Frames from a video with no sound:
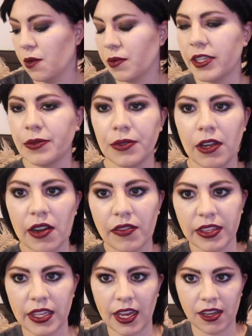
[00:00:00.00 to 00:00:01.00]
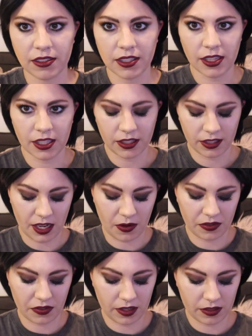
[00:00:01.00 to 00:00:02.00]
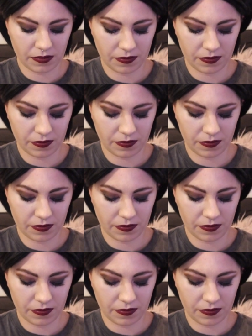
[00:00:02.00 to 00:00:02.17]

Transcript: But let's put on everything else and then see how we feel.